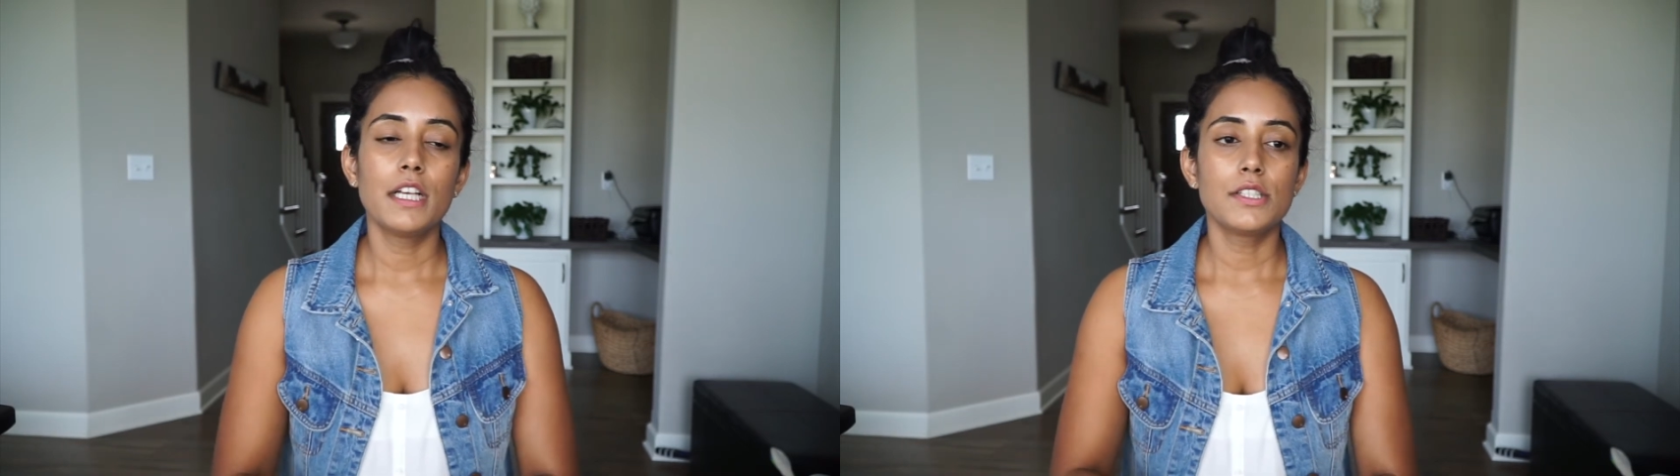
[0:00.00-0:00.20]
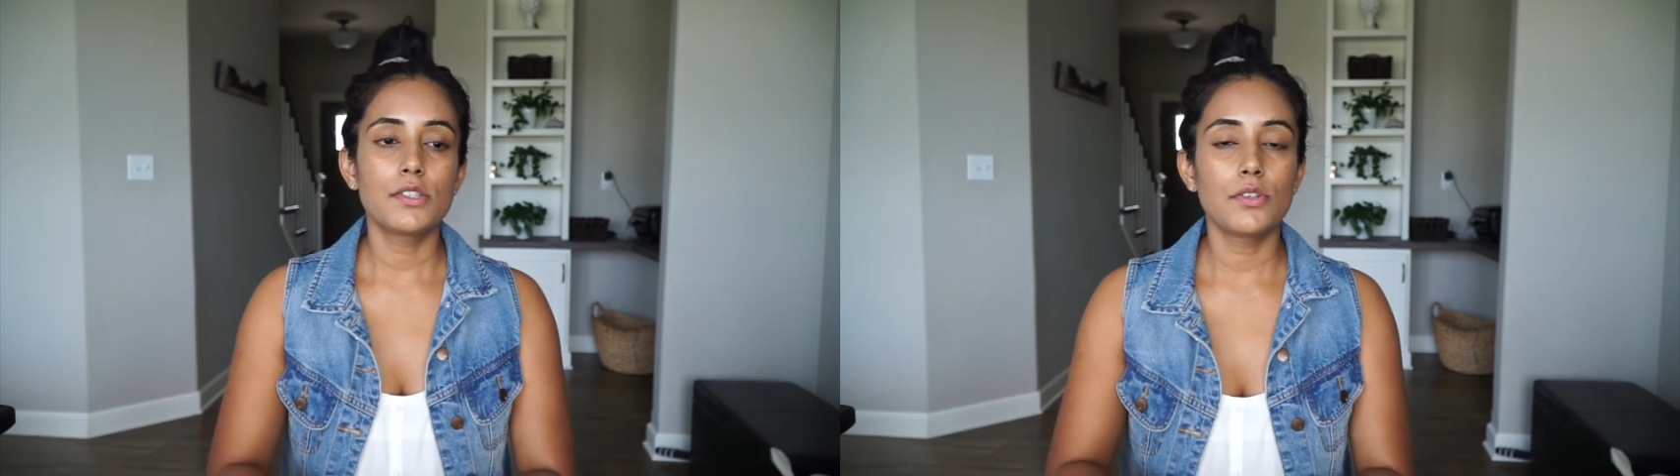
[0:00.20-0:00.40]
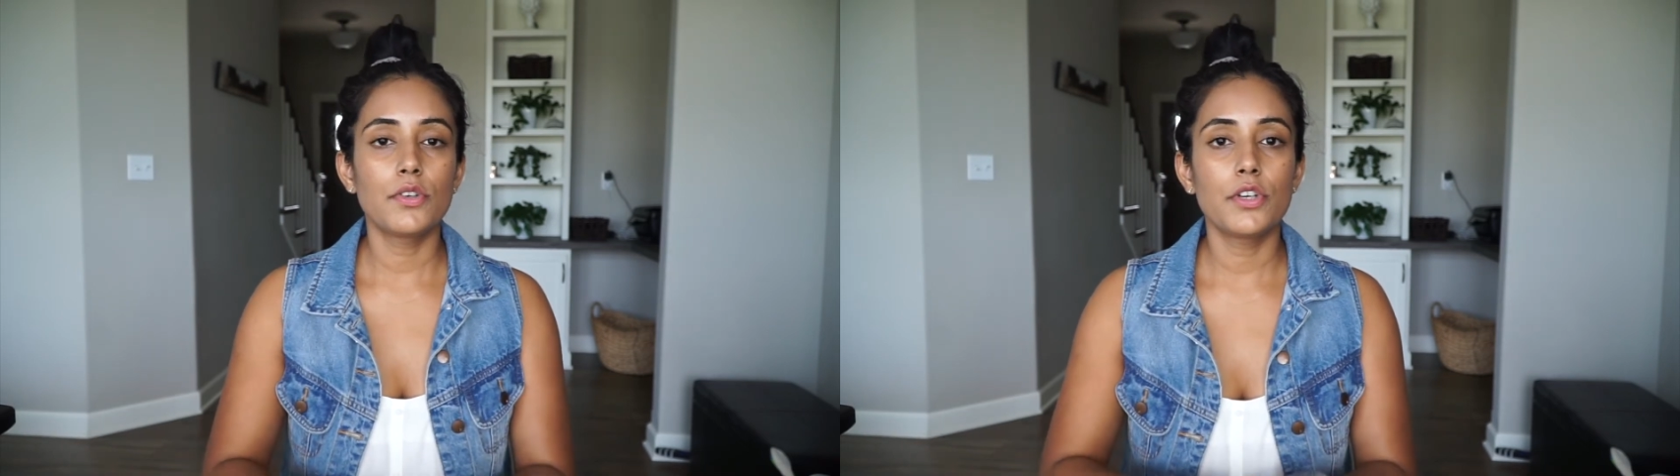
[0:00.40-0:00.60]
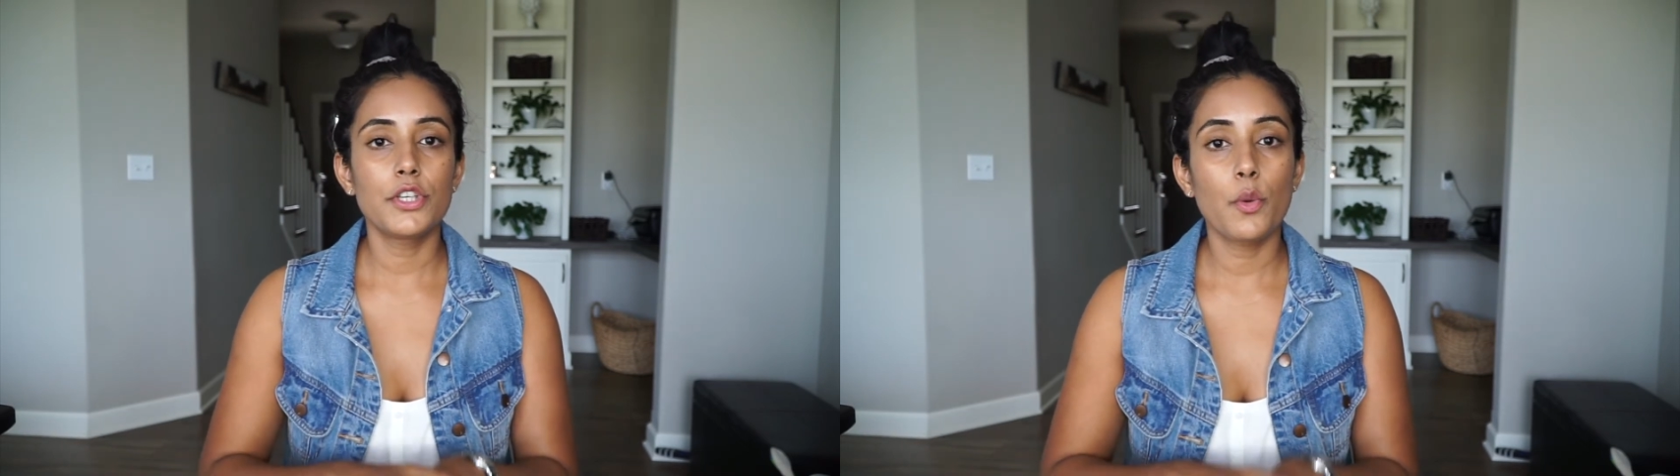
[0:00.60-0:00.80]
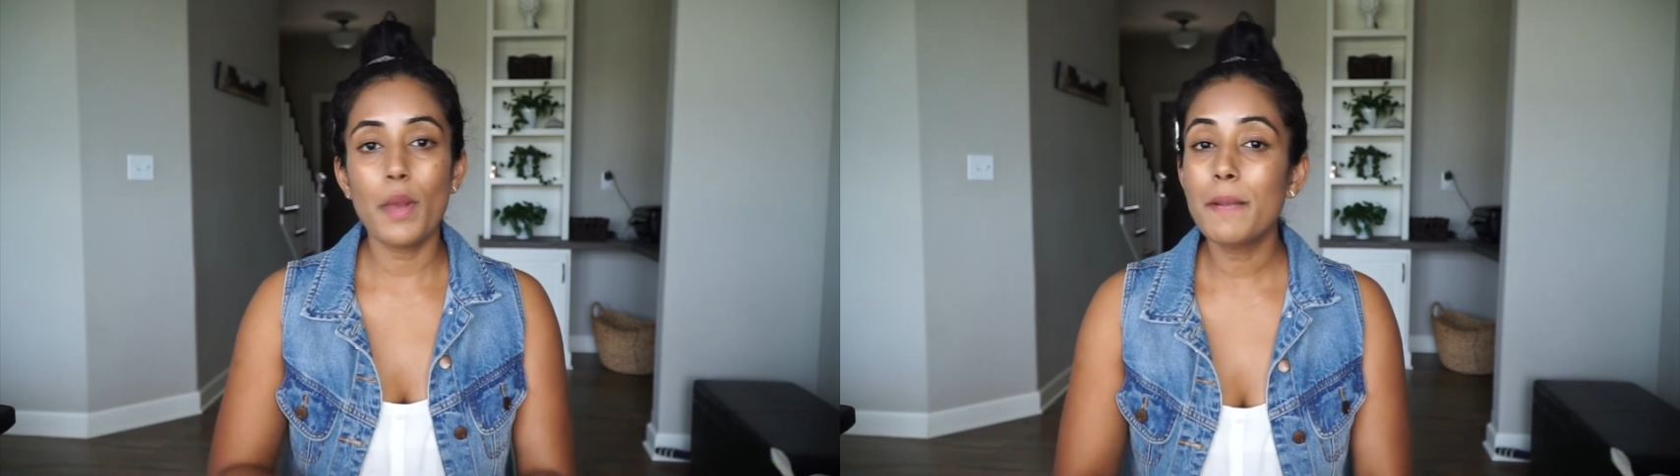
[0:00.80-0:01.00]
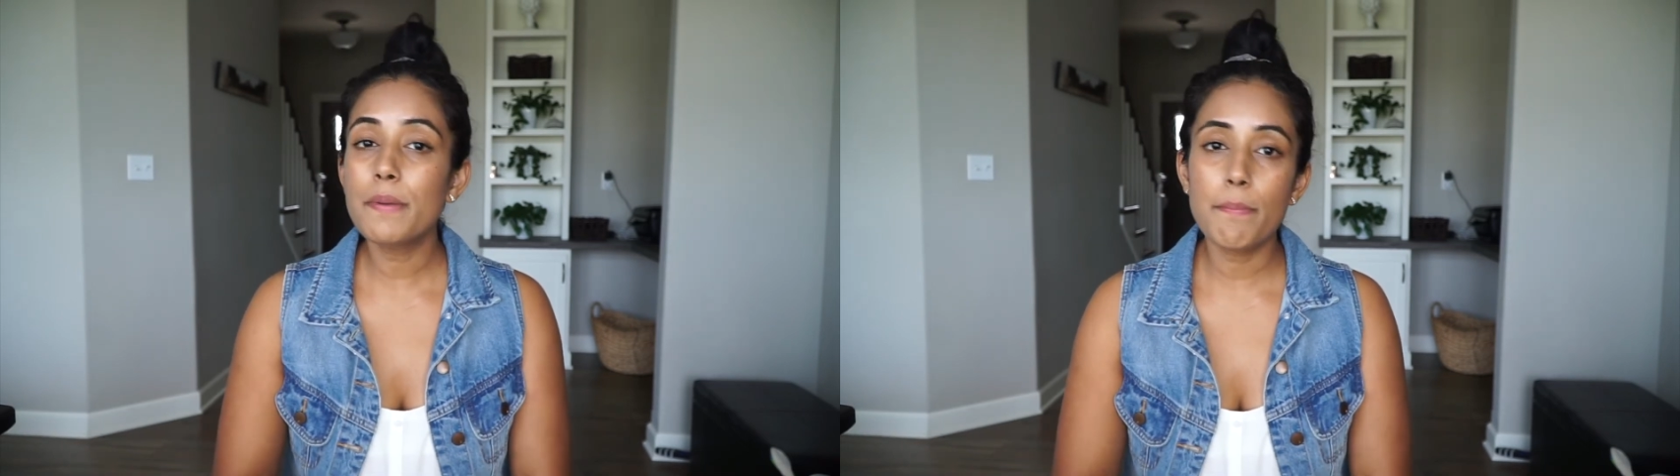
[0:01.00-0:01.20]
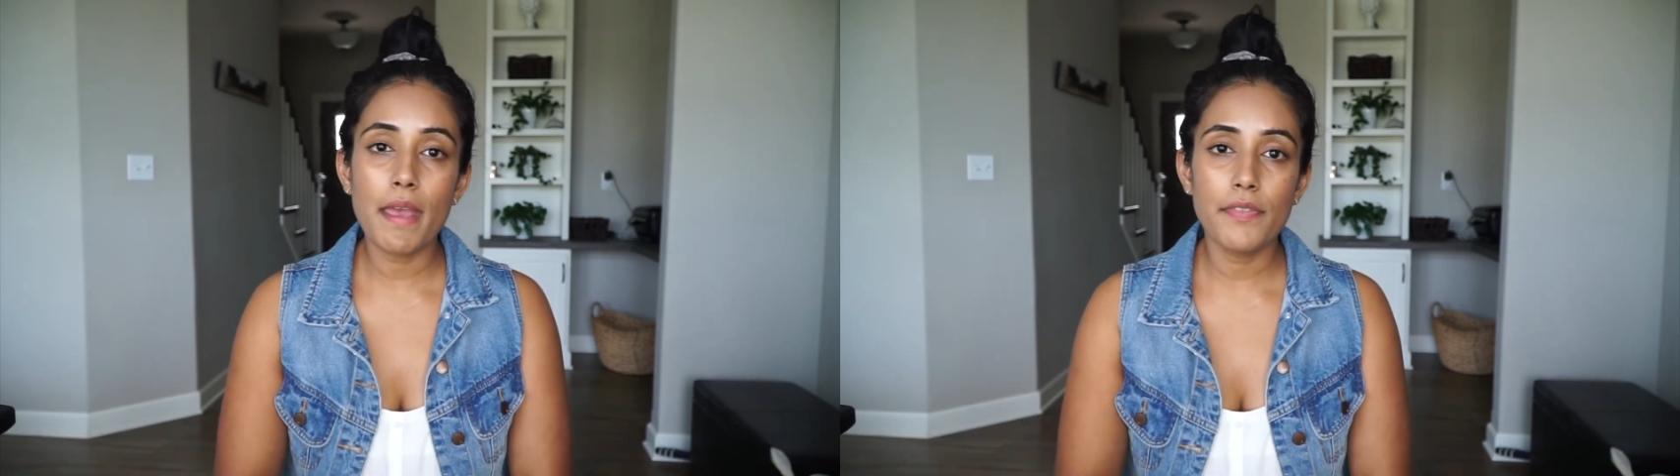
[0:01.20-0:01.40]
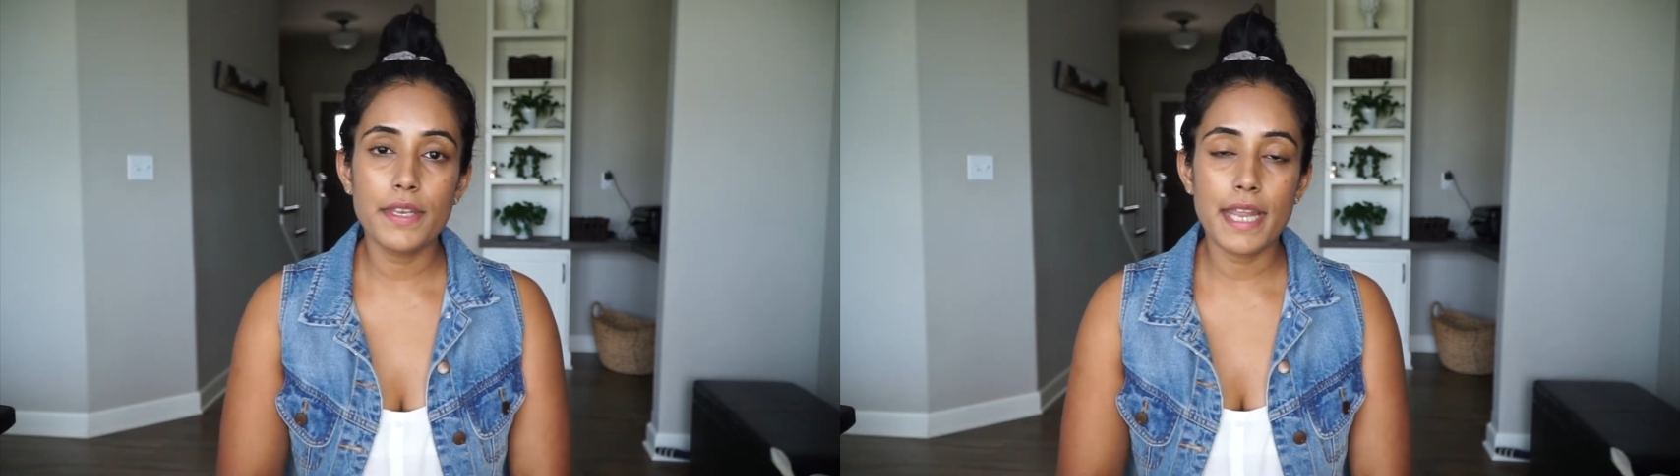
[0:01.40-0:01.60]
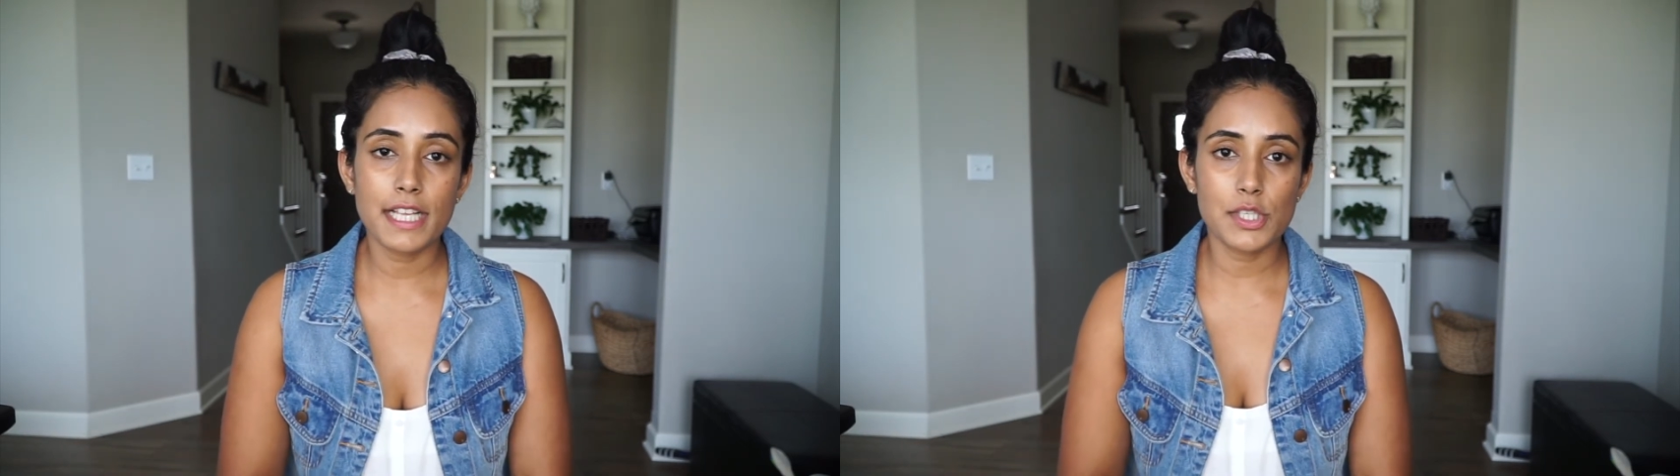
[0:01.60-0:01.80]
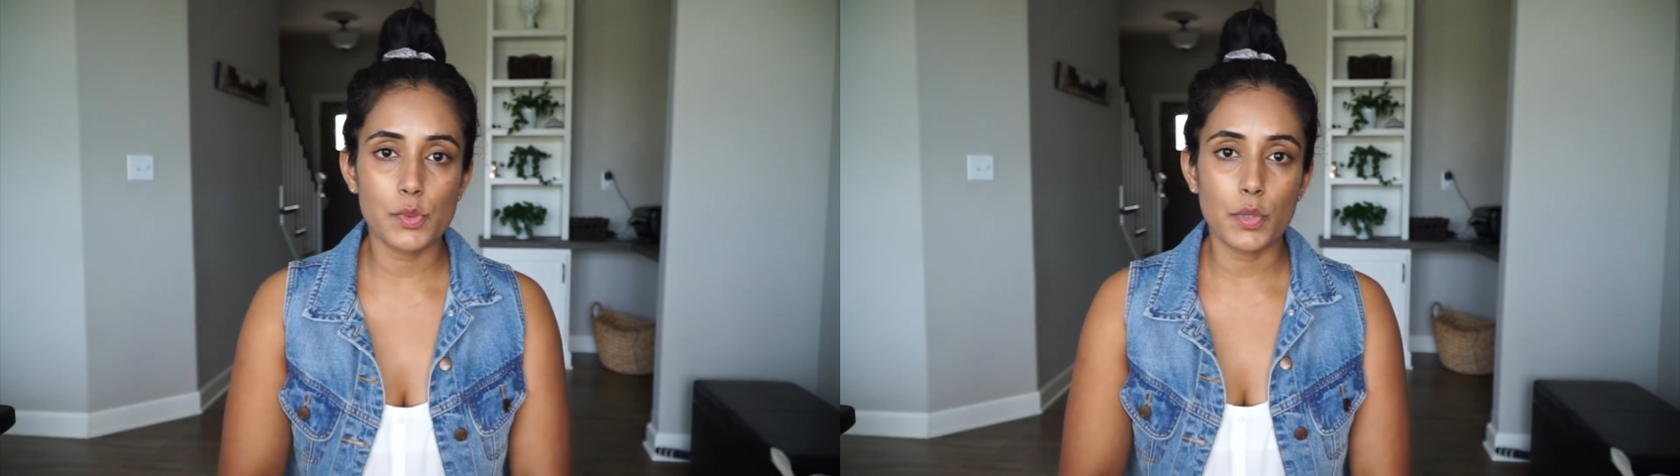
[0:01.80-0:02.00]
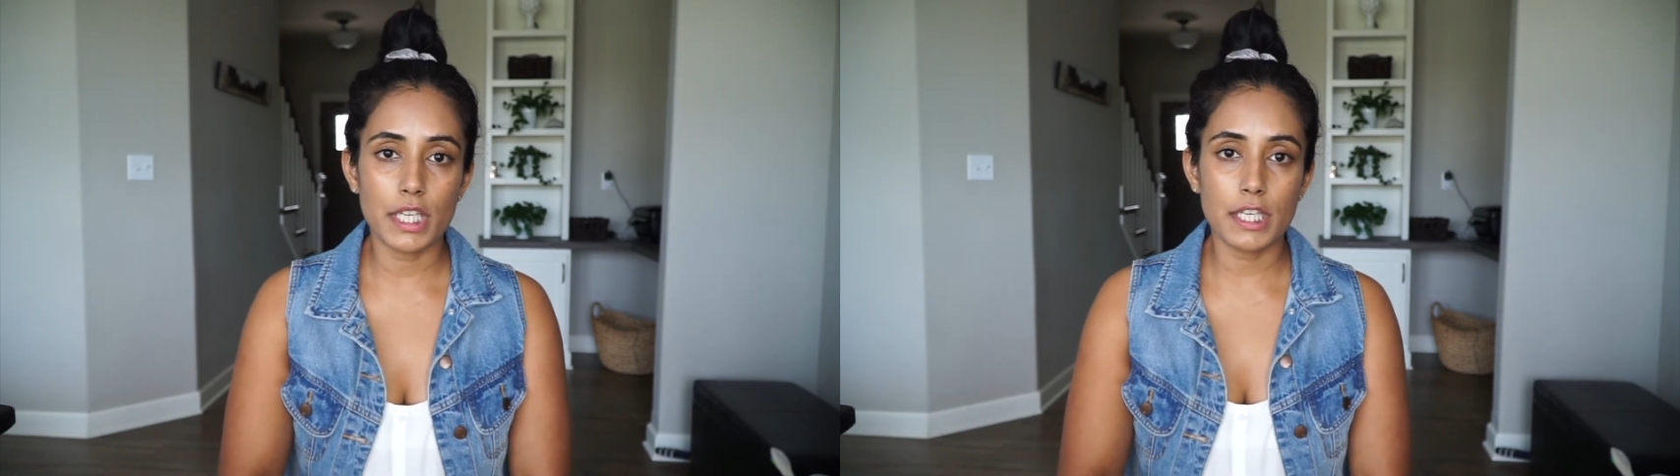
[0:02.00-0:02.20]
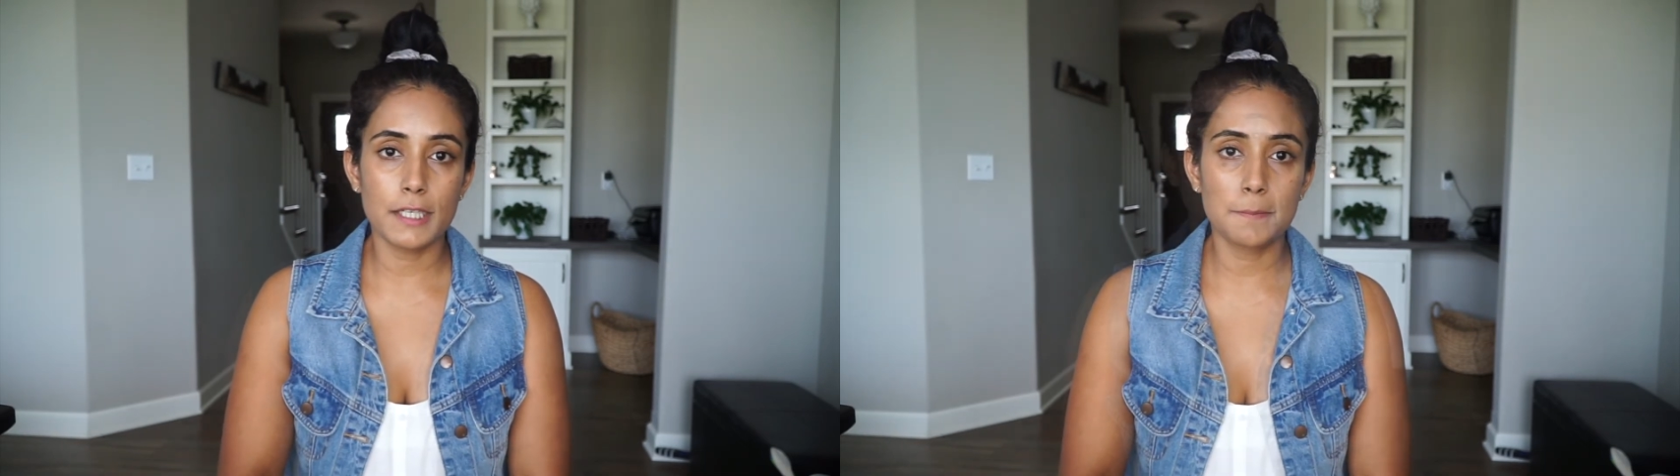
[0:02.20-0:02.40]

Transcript: so you're well prepared the next week.